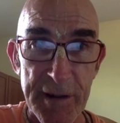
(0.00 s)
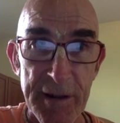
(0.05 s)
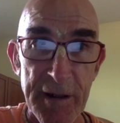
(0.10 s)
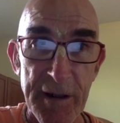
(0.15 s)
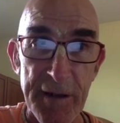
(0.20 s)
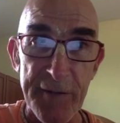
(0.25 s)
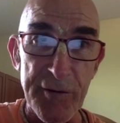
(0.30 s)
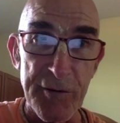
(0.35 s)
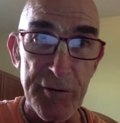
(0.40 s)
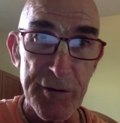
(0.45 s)

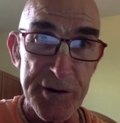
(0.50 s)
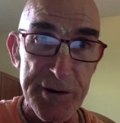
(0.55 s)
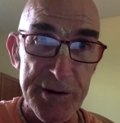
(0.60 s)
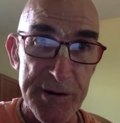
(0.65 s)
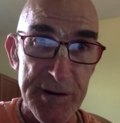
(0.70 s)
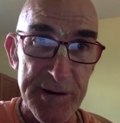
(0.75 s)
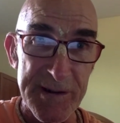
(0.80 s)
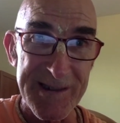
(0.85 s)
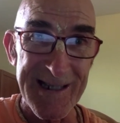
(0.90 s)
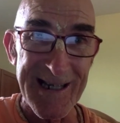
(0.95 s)
of
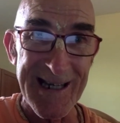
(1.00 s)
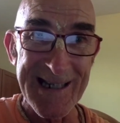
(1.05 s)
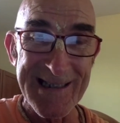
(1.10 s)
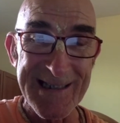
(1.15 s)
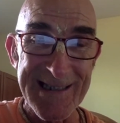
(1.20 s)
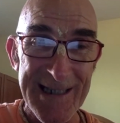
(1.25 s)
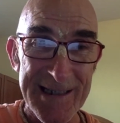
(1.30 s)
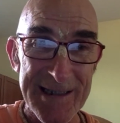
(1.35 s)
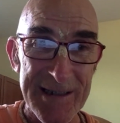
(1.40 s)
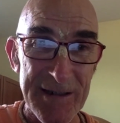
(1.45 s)
Krishna's
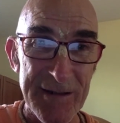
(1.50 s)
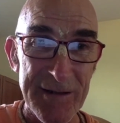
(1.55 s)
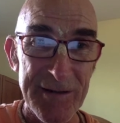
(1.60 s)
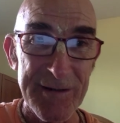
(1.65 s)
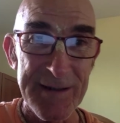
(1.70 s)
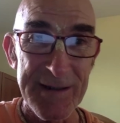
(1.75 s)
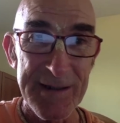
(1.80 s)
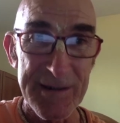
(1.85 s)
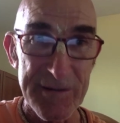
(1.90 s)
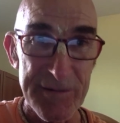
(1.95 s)
identical
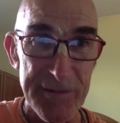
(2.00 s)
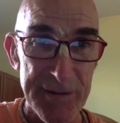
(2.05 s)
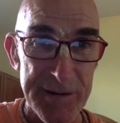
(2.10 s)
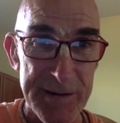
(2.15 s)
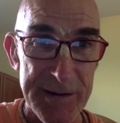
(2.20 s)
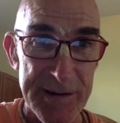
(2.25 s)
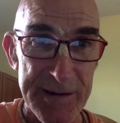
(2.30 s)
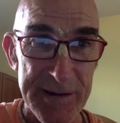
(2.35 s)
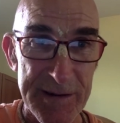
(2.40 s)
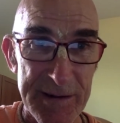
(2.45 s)

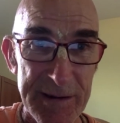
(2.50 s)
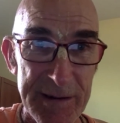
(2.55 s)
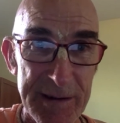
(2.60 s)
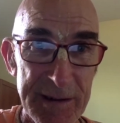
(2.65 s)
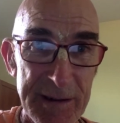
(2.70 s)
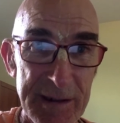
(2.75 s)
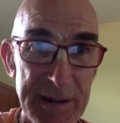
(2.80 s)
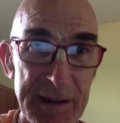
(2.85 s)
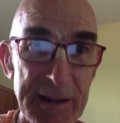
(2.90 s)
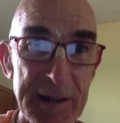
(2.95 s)
interests.
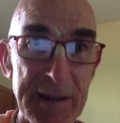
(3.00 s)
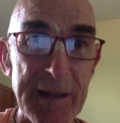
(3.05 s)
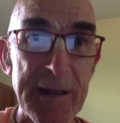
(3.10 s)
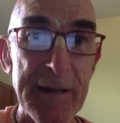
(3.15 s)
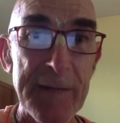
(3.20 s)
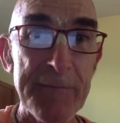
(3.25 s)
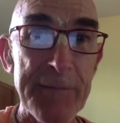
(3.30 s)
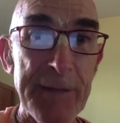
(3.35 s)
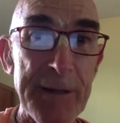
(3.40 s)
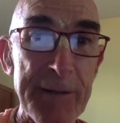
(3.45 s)

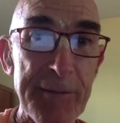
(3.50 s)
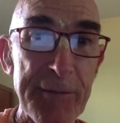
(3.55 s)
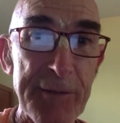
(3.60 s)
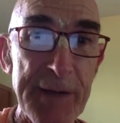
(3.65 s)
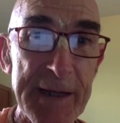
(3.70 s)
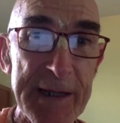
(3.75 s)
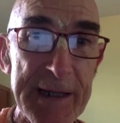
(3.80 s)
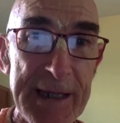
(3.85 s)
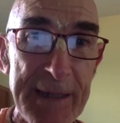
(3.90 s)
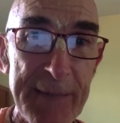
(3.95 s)
People
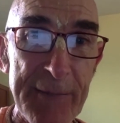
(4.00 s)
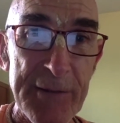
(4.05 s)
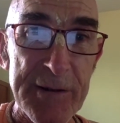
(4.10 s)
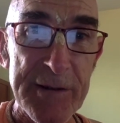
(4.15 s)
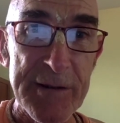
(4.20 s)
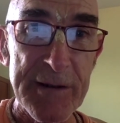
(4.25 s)
that came in